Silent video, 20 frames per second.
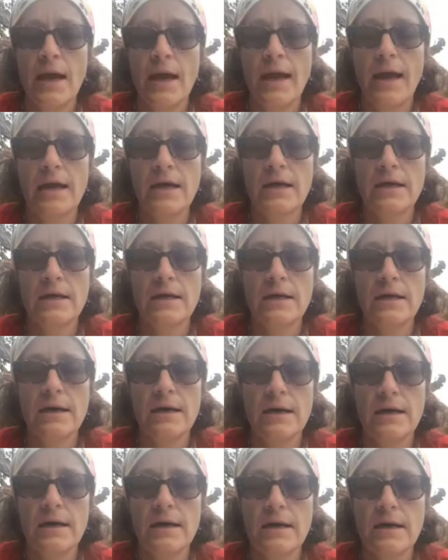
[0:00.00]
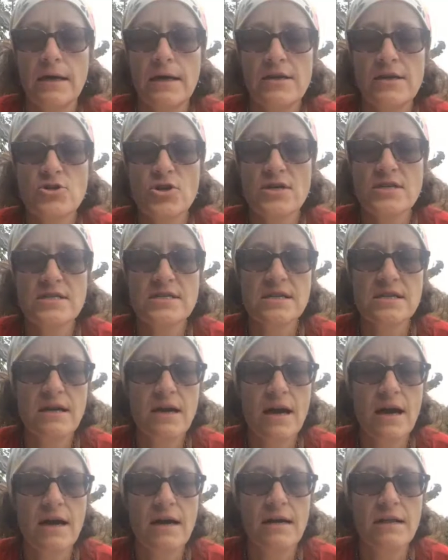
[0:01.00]
And he trusted
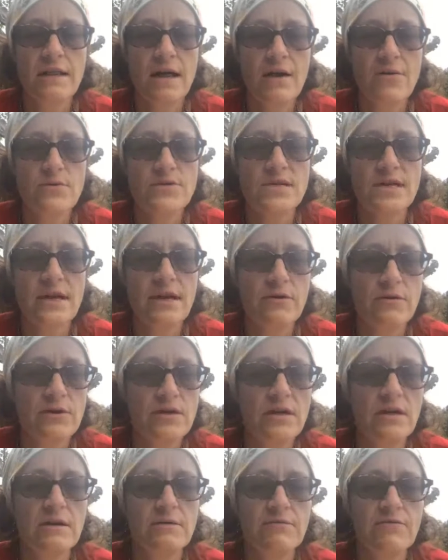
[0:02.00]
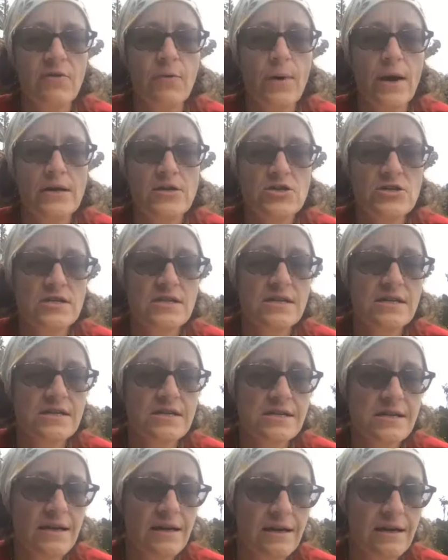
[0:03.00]
God, and that was accounted to him for righteousness.